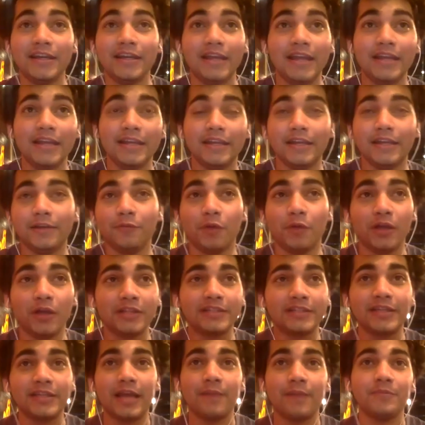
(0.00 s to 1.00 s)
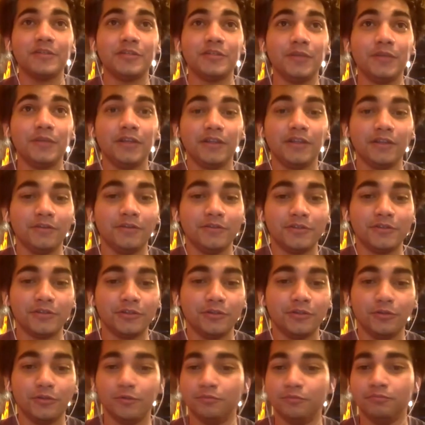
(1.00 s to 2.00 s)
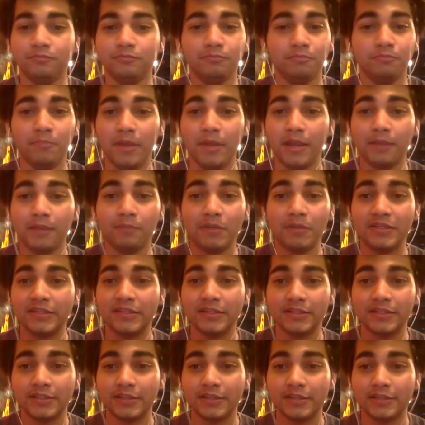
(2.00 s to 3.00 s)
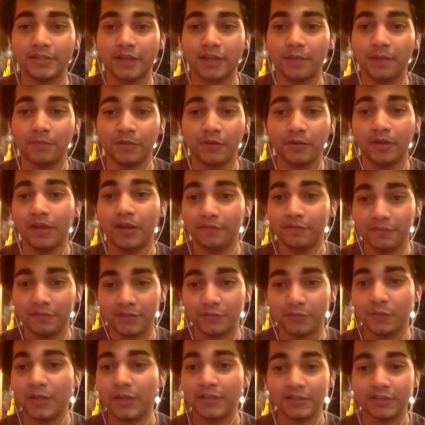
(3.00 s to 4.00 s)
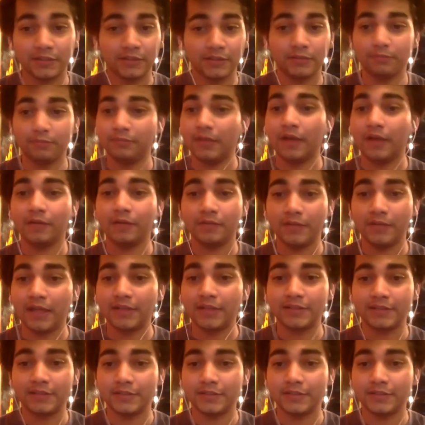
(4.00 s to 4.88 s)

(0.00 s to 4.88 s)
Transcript: in India, WhatsApp is being used to make businesses come to life as well. So now that's